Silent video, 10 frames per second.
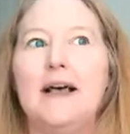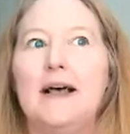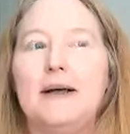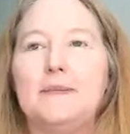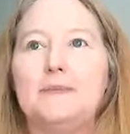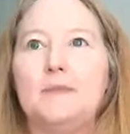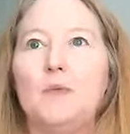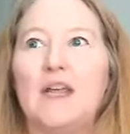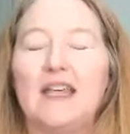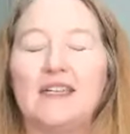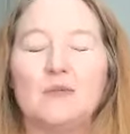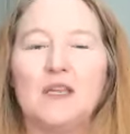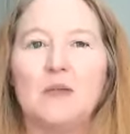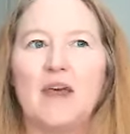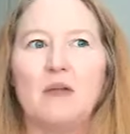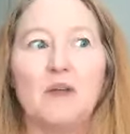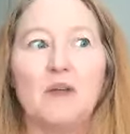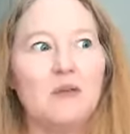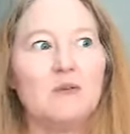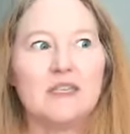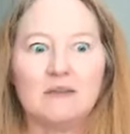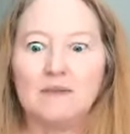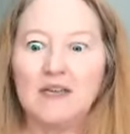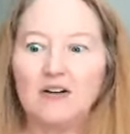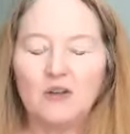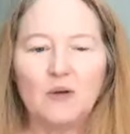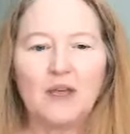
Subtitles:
when I gets really bad. But he was like, man, are you